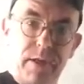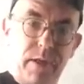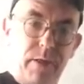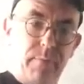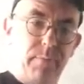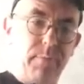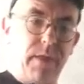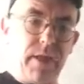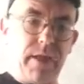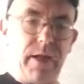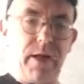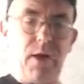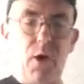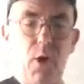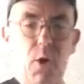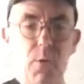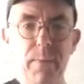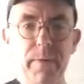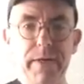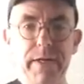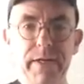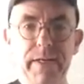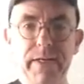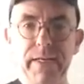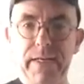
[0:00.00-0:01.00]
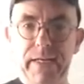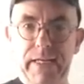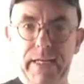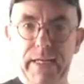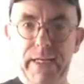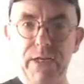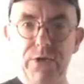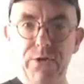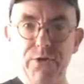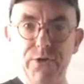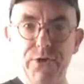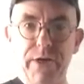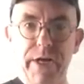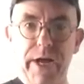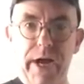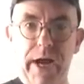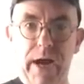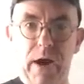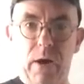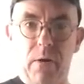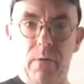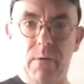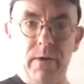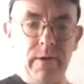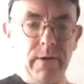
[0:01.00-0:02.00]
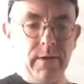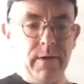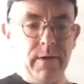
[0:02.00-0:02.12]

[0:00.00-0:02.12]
damn thing, open it, and eat your chow.